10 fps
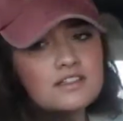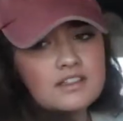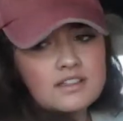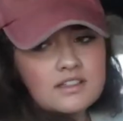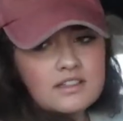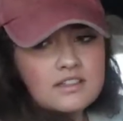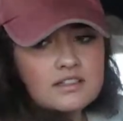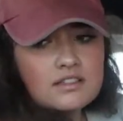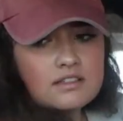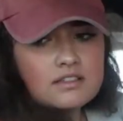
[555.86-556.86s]

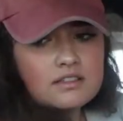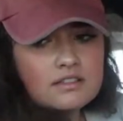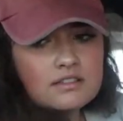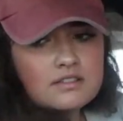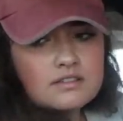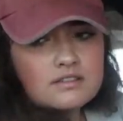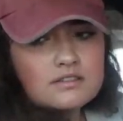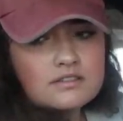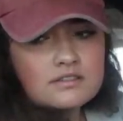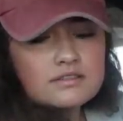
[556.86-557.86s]

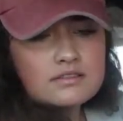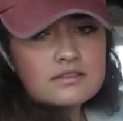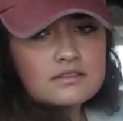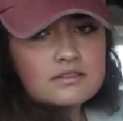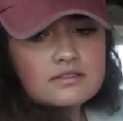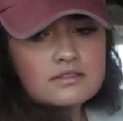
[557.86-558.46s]
(silent)